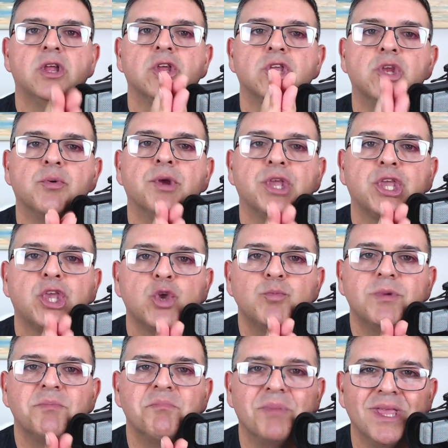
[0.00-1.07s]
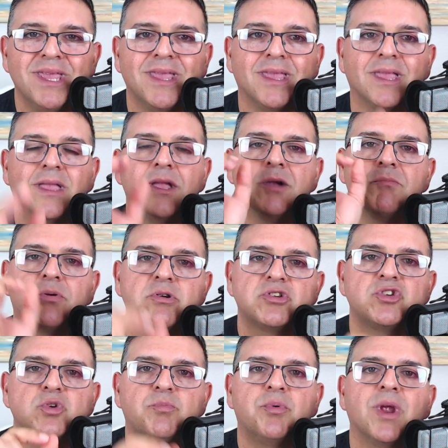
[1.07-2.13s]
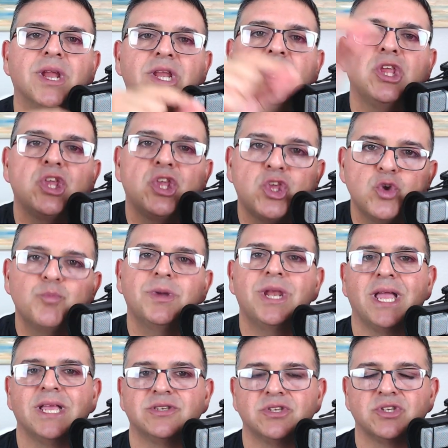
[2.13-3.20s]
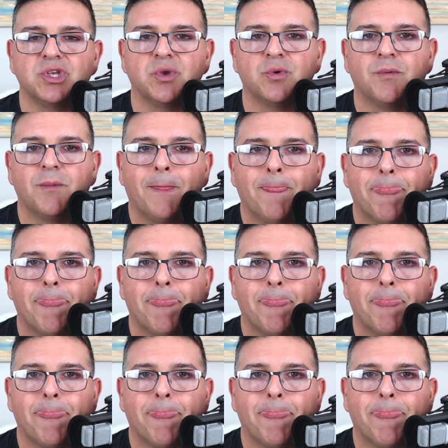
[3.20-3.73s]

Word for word: You're a human being. Personal branding humanizes you.